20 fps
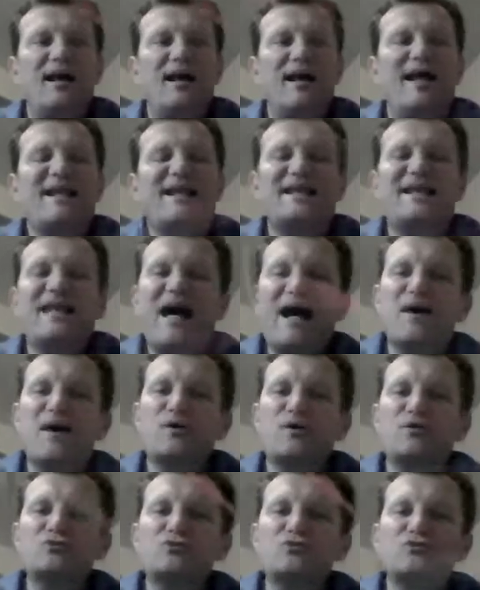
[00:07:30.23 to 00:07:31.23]

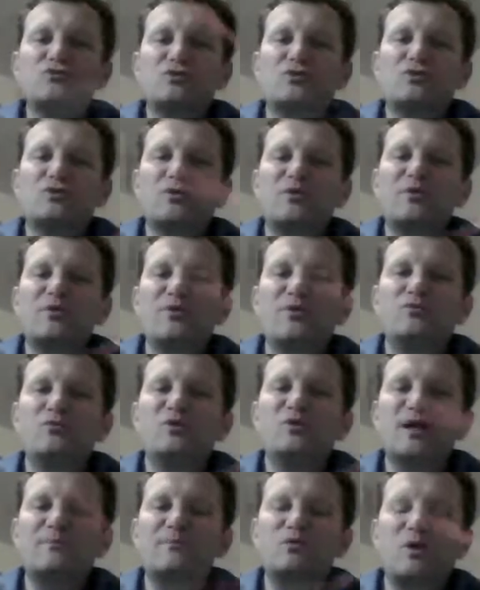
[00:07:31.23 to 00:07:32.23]
allows the
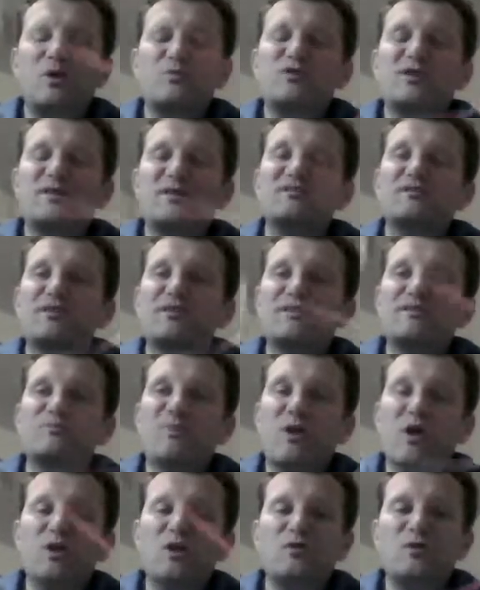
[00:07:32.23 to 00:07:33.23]
reabsorption. This
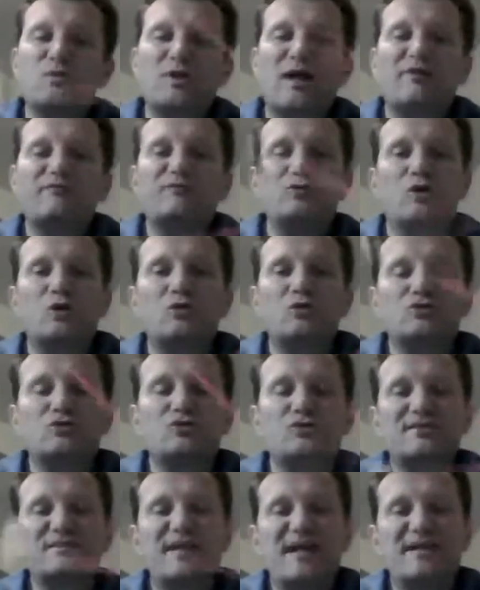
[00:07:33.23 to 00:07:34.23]
molecule will have to go to the
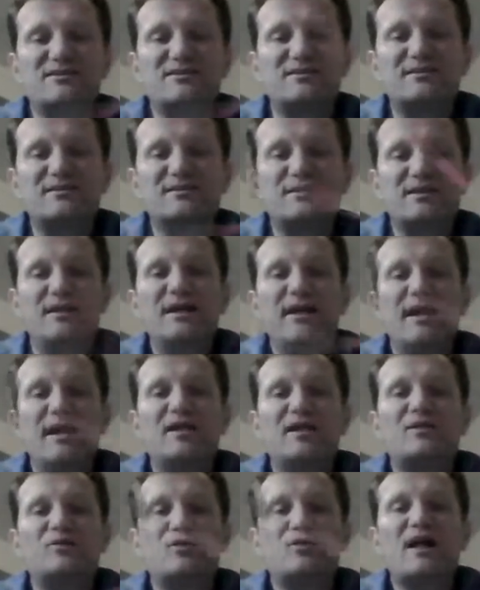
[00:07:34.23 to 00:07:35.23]
intestine
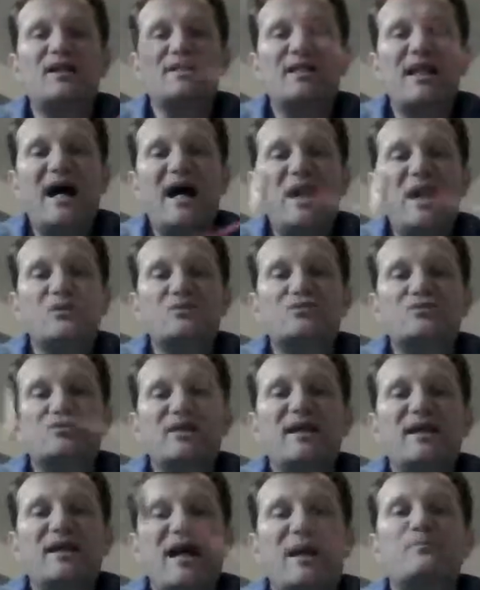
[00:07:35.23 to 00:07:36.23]
and allows the
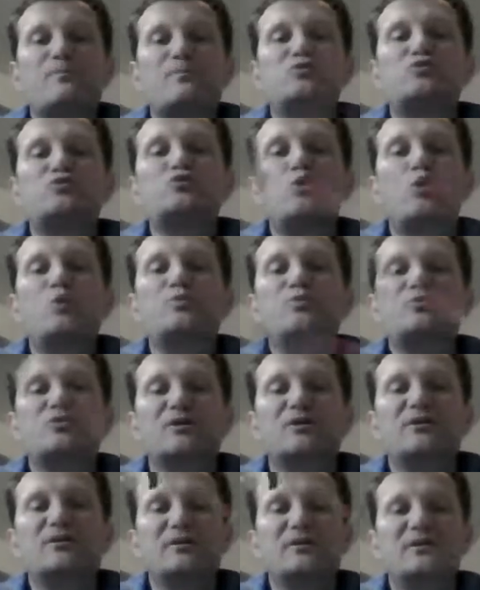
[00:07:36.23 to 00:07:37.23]

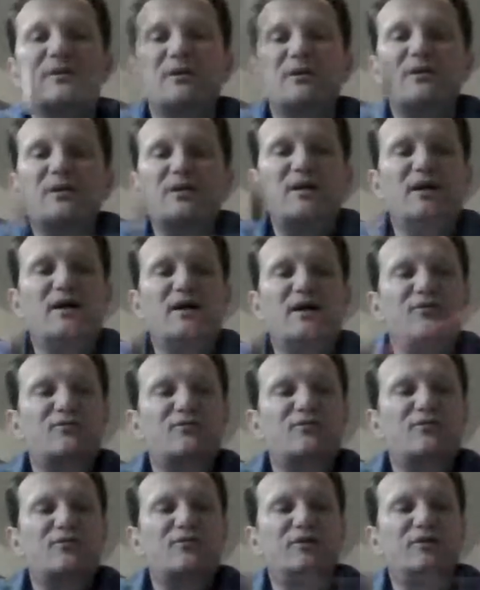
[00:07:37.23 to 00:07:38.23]
absorption of
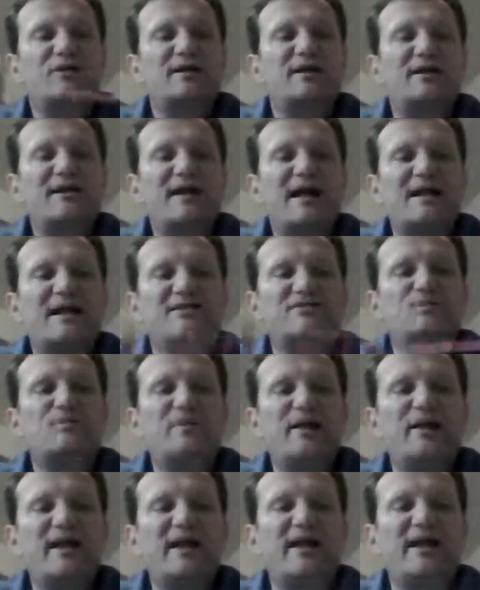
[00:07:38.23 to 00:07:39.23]
calcium
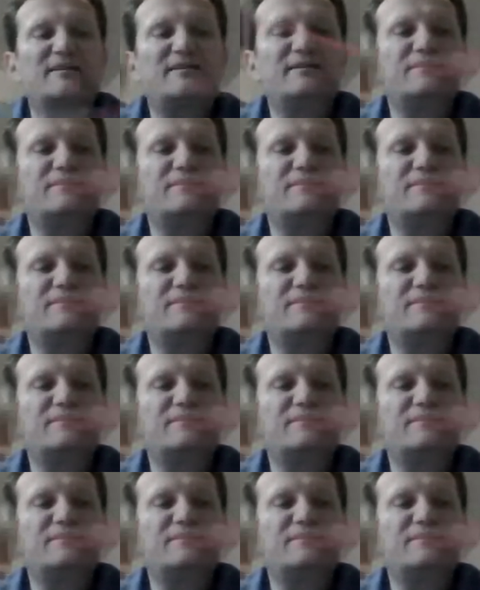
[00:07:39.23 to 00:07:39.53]
and